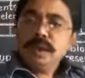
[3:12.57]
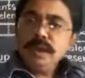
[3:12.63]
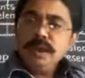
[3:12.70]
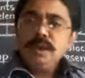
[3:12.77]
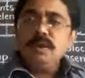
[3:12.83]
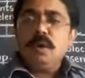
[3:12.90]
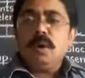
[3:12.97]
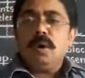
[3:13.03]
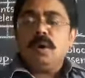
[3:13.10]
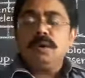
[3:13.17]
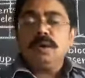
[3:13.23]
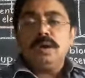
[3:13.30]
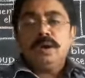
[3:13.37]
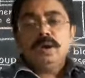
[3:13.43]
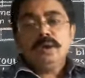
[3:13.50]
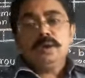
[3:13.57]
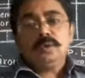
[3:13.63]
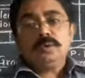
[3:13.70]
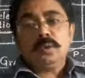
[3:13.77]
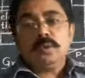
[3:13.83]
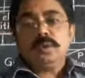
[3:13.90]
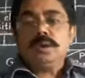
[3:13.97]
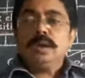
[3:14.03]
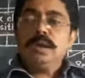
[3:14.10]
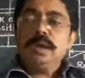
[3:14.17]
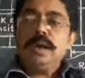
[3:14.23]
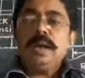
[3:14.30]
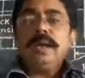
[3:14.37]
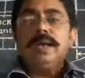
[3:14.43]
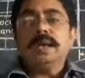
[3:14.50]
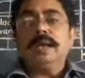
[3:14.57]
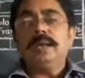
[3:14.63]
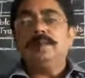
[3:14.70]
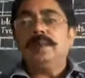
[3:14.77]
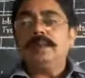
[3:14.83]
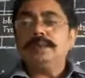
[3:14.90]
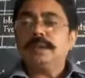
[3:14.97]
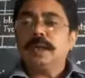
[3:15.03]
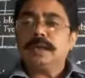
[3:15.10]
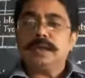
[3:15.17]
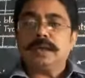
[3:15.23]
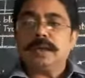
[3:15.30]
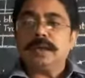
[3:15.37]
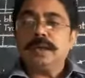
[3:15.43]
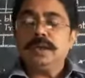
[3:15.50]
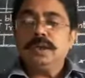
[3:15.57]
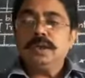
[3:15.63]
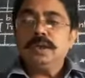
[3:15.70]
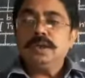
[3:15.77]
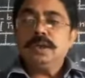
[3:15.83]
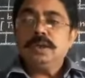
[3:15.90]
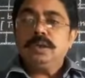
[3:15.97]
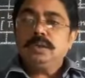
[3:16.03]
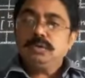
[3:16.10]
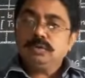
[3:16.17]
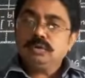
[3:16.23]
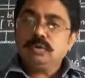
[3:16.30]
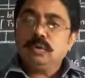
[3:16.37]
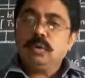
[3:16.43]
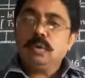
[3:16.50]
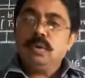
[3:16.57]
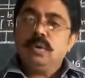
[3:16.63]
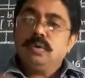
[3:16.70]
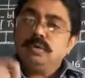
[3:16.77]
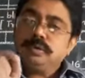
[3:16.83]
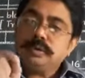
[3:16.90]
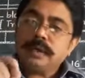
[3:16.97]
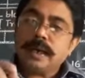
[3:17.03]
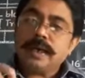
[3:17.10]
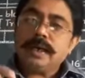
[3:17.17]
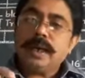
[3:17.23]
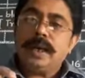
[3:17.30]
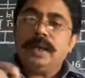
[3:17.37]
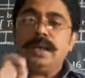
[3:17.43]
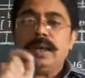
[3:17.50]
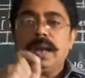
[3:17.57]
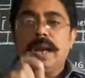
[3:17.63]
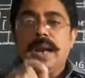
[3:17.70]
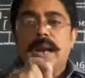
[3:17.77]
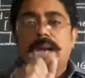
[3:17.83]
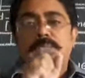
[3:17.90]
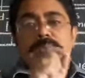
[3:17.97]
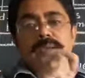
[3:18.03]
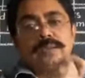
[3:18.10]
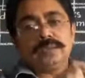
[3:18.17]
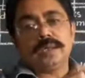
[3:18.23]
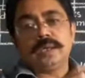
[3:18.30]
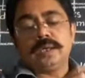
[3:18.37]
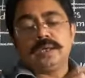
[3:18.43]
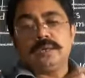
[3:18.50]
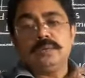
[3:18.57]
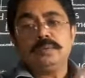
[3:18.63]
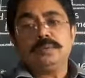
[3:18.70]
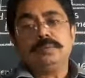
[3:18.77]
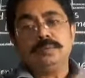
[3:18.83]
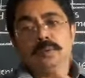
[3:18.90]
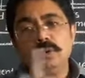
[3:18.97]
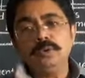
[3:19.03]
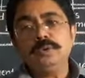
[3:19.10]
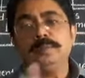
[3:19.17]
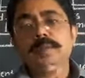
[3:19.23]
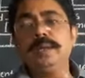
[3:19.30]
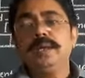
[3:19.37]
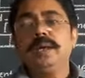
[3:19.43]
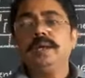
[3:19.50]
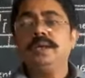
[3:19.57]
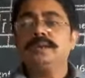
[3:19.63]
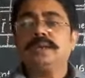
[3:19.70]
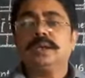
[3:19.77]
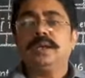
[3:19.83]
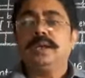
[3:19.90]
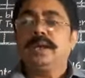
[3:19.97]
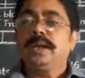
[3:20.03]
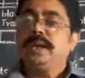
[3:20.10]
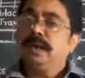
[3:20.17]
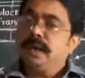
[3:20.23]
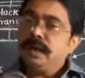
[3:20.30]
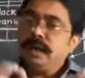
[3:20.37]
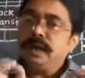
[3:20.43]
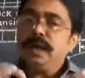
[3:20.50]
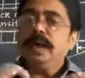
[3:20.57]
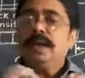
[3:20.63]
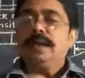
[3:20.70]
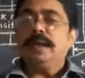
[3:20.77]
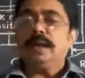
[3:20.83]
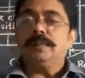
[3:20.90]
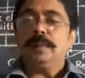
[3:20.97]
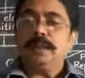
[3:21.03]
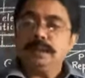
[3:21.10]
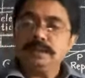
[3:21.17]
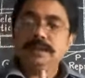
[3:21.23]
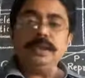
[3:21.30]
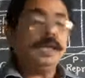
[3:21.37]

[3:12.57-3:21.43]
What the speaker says: In all, total 8 elements are there. So second and third both periods contain 8 elements.